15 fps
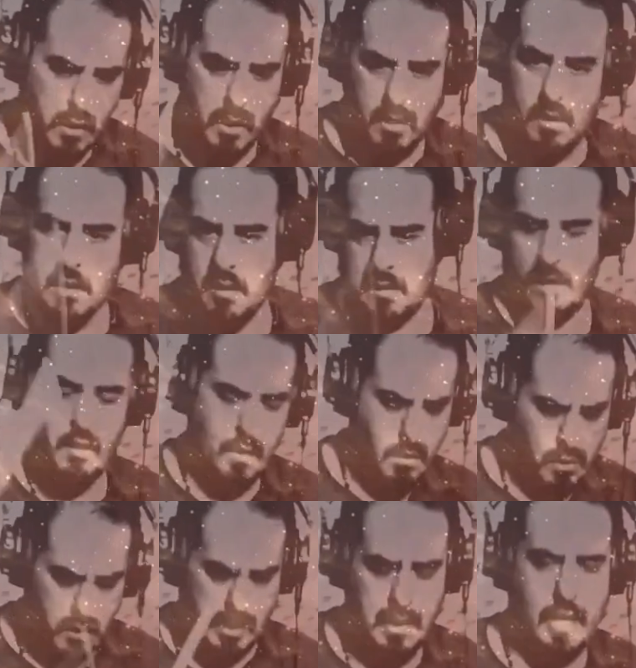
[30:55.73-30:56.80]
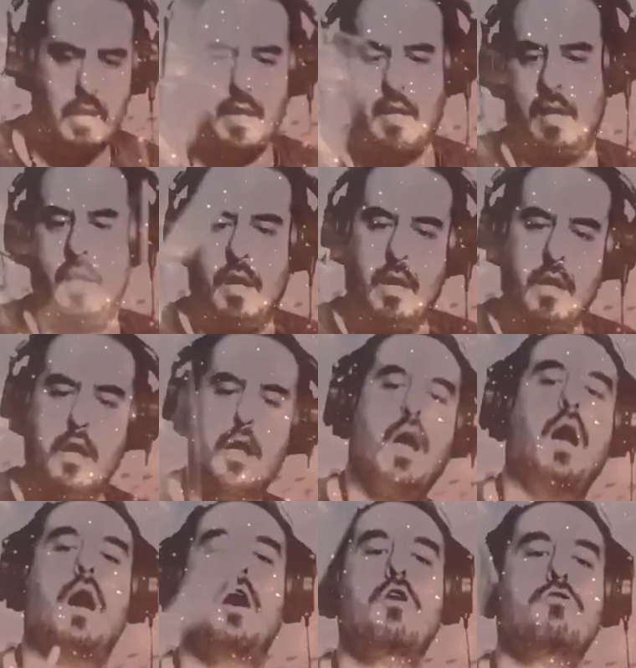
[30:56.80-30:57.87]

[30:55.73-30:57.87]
Oh, very, very nice footwork